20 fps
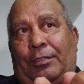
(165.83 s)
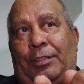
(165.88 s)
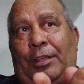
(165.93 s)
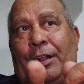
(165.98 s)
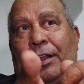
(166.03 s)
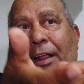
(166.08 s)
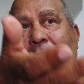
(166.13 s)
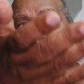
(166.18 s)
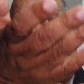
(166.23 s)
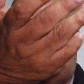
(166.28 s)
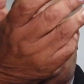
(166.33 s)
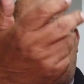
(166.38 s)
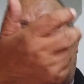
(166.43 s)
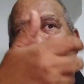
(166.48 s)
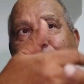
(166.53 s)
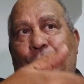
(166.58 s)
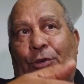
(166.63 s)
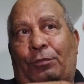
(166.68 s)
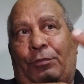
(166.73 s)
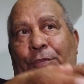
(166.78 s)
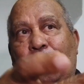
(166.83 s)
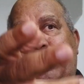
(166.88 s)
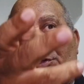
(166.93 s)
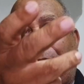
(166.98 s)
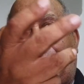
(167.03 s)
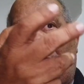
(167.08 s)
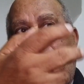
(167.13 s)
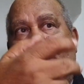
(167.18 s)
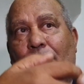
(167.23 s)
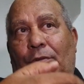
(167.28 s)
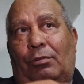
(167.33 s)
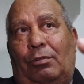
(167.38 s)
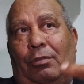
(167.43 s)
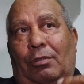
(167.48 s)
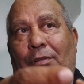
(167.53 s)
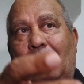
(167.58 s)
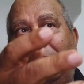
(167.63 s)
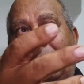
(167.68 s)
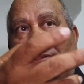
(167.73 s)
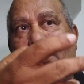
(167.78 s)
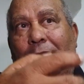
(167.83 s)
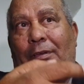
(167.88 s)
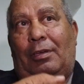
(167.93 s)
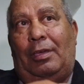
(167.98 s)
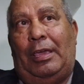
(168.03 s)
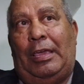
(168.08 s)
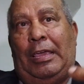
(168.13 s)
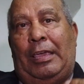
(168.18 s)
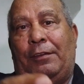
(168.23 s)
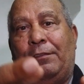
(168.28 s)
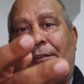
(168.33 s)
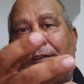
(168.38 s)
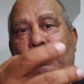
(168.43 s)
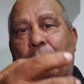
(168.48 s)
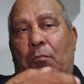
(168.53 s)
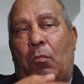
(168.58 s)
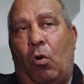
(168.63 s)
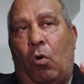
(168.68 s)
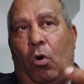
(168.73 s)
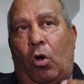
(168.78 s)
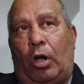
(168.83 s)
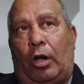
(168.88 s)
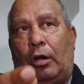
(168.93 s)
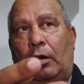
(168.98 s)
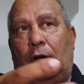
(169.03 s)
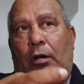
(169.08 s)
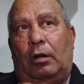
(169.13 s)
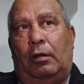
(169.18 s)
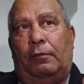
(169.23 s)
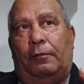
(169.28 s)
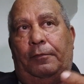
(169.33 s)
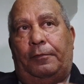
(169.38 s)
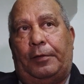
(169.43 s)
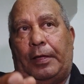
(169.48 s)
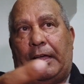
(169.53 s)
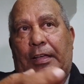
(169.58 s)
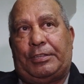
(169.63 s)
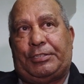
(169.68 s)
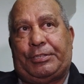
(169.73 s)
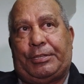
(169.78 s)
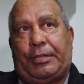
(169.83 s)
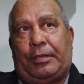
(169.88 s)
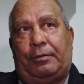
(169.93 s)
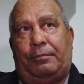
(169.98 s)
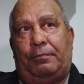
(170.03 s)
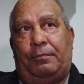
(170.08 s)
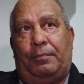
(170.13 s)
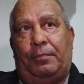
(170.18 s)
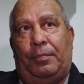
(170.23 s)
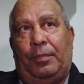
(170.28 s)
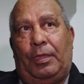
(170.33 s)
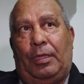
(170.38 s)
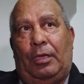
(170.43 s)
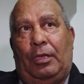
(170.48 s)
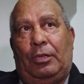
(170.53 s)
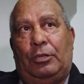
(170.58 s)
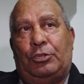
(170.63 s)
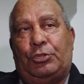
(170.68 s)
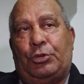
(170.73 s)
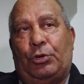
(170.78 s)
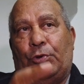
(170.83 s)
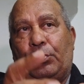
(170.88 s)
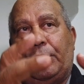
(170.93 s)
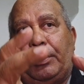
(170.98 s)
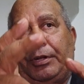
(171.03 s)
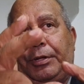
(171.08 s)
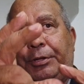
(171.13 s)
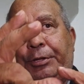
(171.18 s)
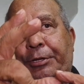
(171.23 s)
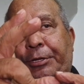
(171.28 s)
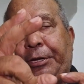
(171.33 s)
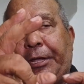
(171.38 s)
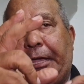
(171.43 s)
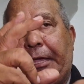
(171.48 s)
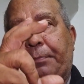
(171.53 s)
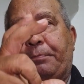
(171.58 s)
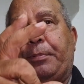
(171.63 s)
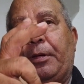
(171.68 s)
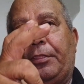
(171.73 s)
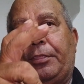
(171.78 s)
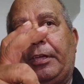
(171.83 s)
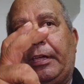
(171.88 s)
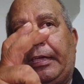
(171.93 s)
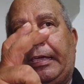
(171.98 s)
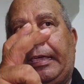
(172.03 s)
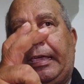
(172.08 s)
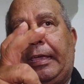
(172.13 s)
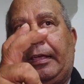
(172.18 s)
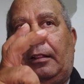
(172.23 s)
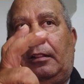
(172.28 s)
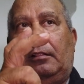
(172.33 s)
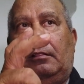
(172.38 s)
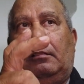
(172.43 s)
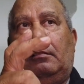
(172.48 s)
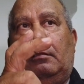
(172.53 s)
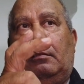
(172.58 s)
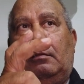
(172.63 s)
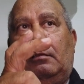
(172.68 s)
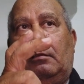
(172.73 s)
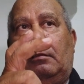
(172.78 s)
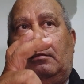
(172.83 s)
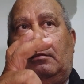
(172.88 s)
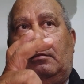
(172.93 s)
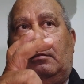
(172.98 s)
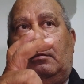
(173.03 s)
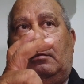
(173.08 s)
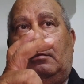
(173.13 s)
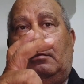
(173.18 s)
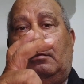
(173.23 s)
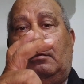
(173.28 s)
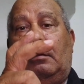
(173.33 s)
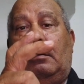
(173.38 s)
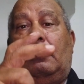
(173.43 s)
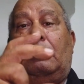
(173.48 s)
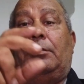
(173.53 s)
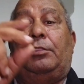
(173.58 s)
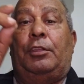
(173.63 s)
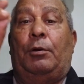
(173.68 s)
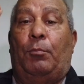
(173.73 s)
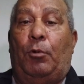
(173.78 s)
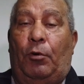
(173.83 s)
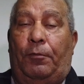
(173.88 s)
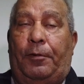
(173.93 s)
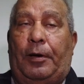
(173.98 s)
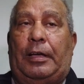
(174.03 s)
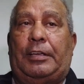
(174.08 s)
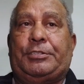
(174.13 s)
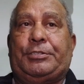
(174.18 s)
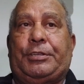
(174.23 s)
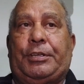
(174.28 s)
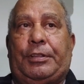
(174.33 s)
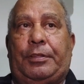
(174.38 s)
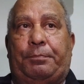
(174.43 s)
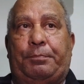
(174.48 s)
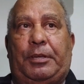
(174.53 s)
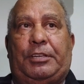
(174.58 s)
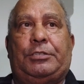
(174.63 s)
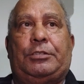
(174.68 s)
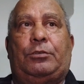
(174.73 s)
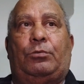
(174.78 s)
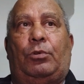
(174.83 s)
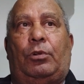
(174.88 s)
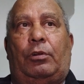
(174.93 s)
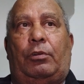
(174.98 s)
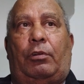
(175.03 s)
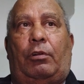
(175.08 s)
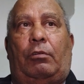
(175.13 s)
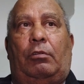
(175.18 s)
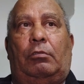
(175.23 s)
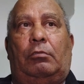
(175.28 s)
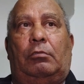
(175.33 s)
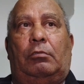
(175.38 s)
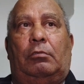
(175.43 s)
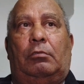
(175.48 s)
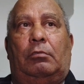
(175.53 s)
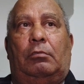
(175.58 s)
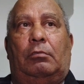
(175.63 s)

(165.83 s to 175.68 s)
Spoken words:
the roundness of the roll even more faster. So the deeper the keel, the more faster the pigeon will roll.